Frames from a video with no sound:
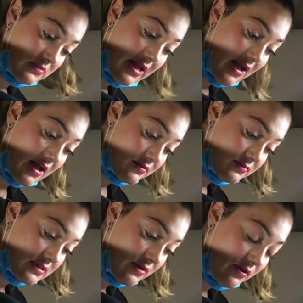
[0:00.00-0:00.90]
Yeah,
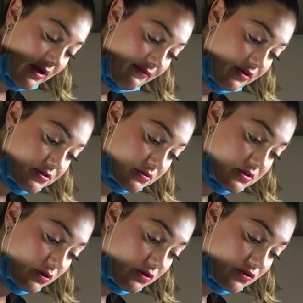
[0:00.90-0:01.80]
so they'll have those
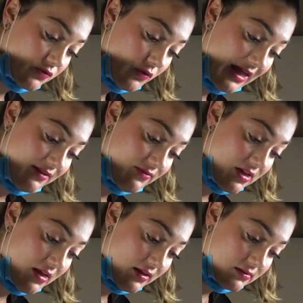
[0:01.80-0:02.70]
results for that
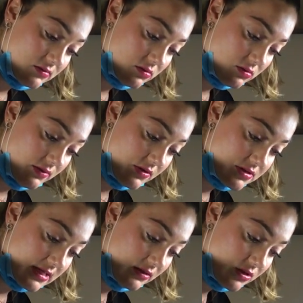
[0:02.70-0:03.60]
event, and their
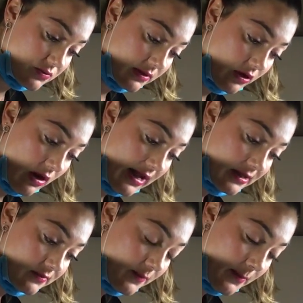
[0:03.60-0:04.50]
skin looks really great.